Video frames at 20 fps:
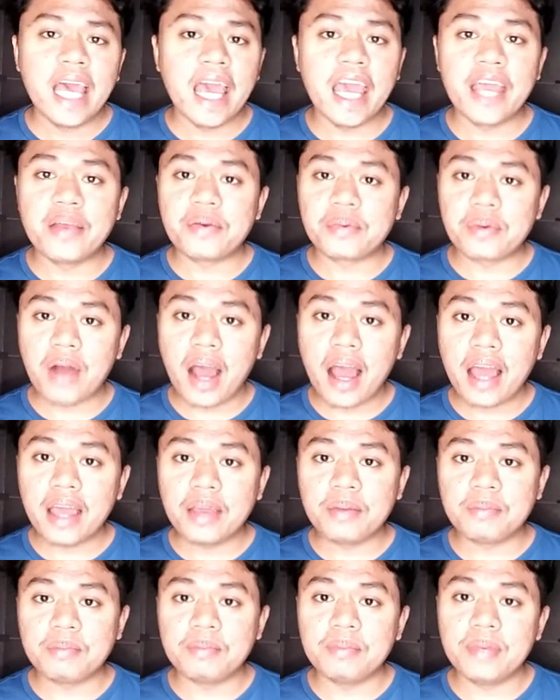A
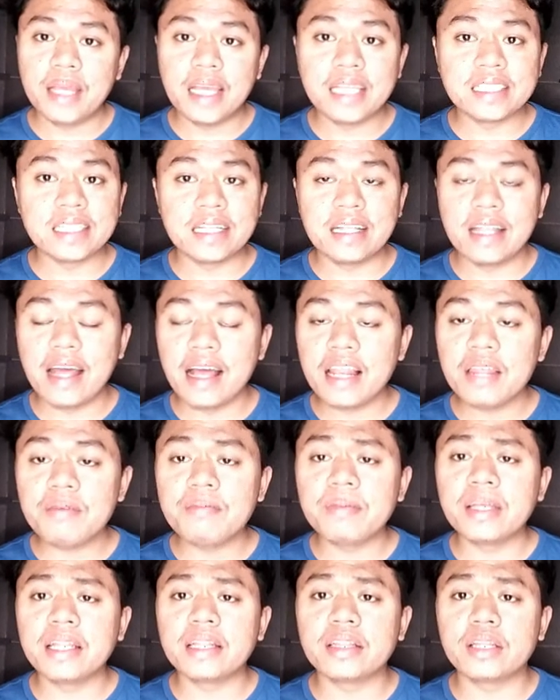rhyme is an
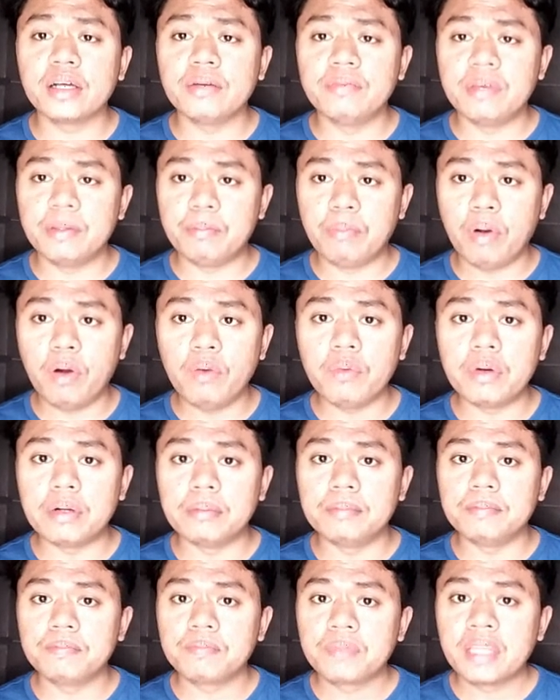element of a
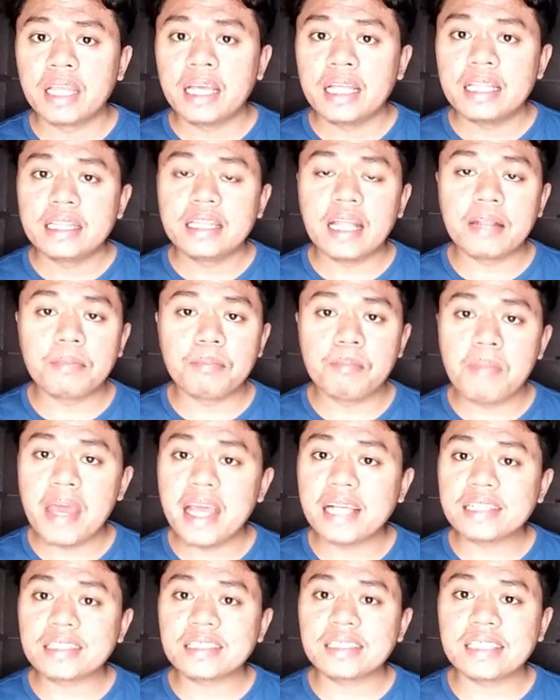poem that
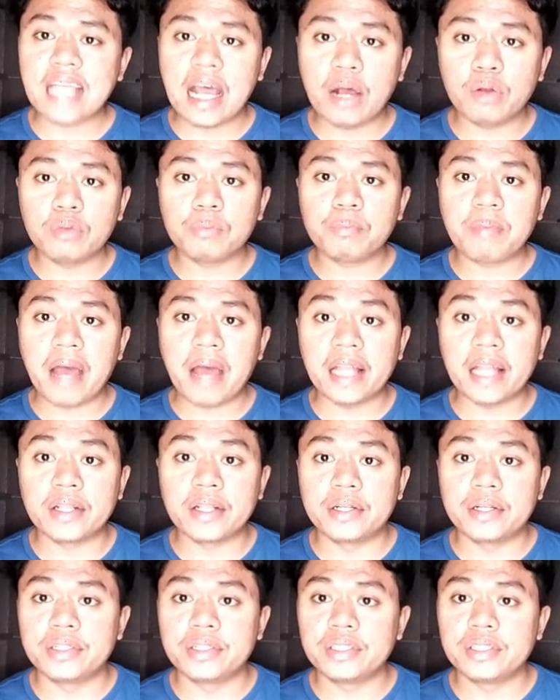makes sound
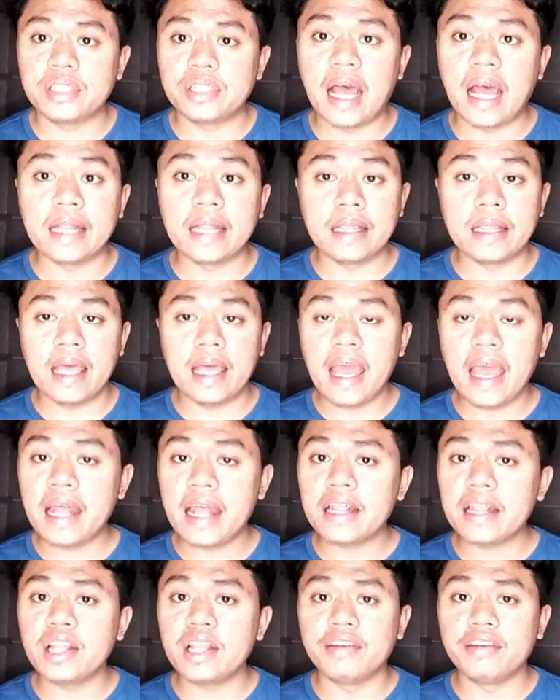patterns at the
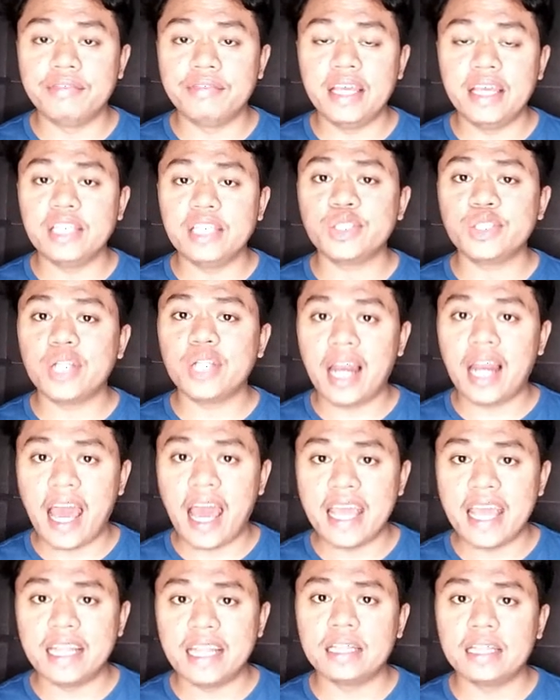end of each
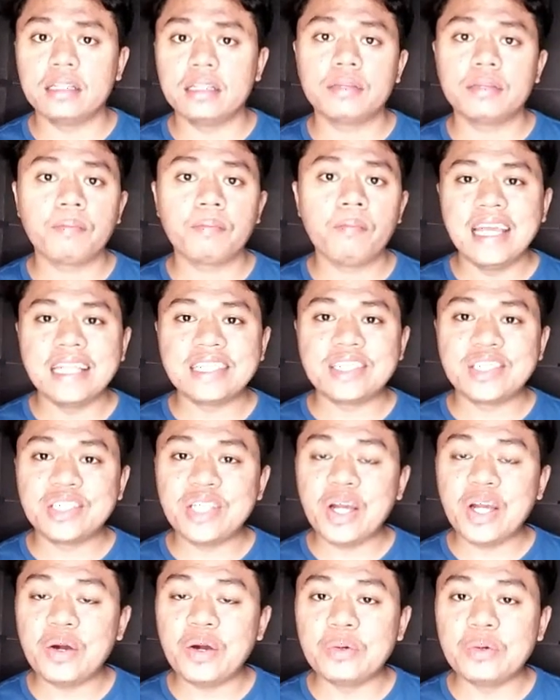line. It
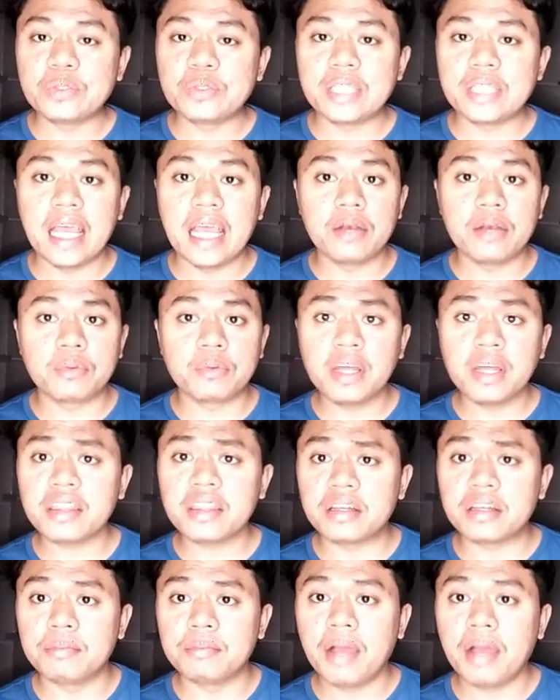shows a
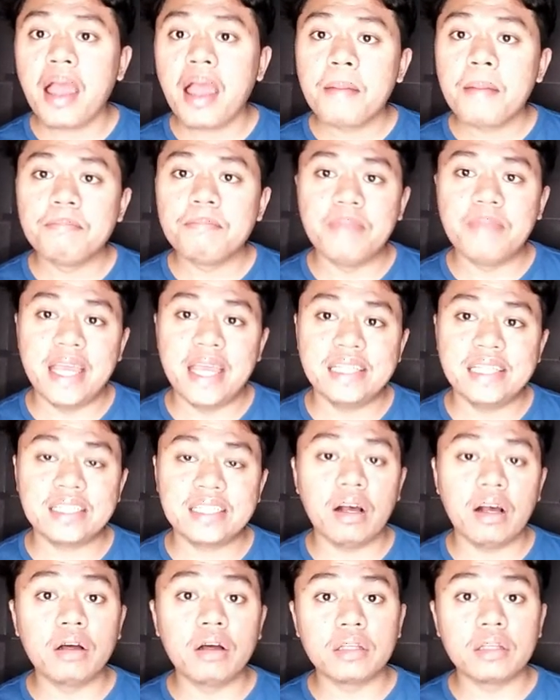rhythm
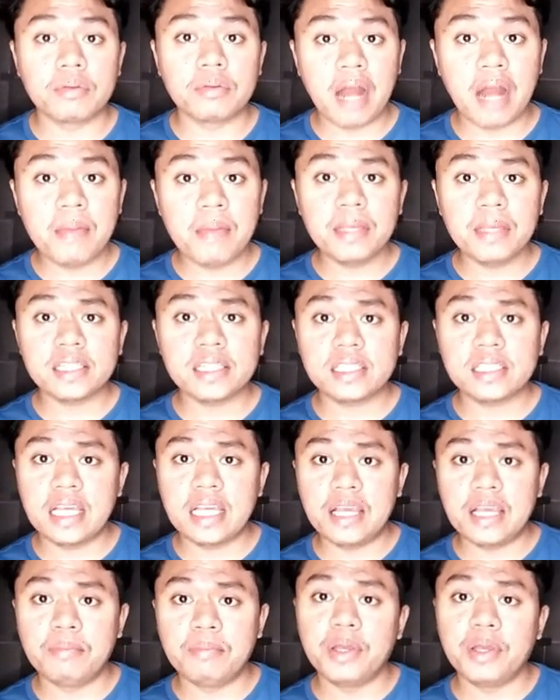based on the rhyming
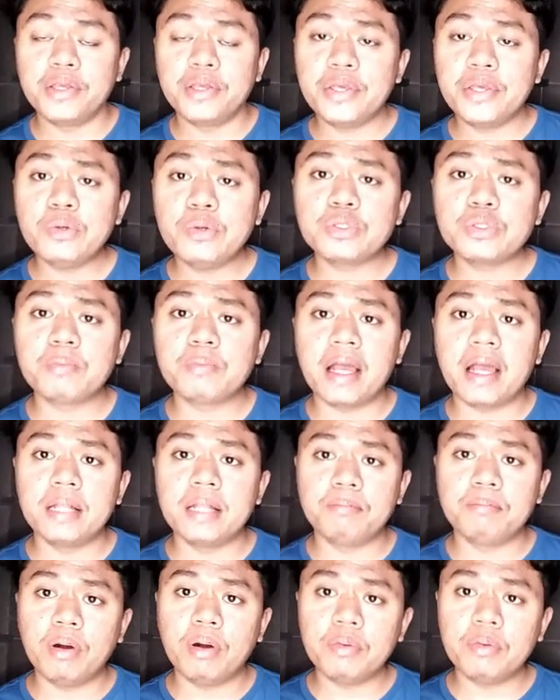scheme used by
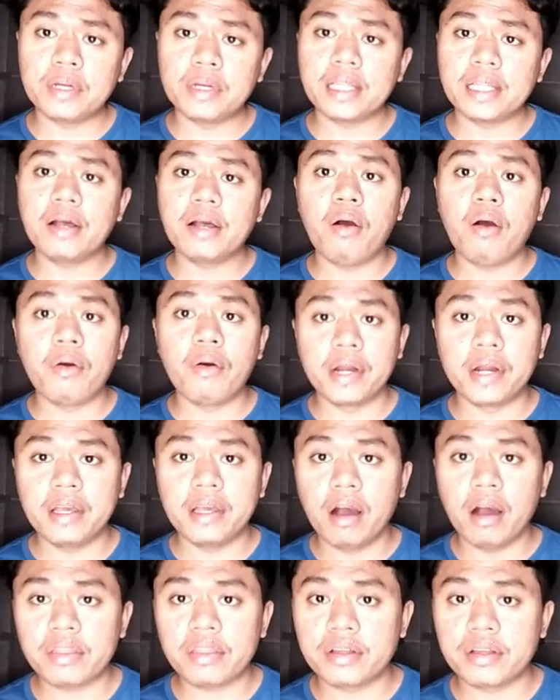the poet or the
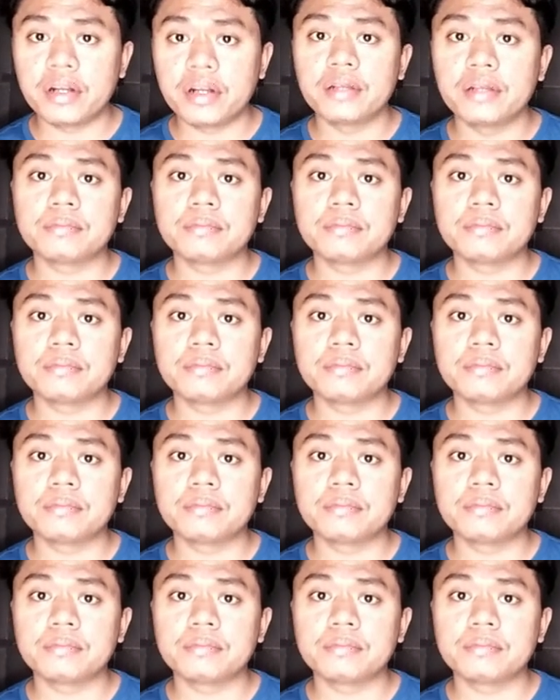author.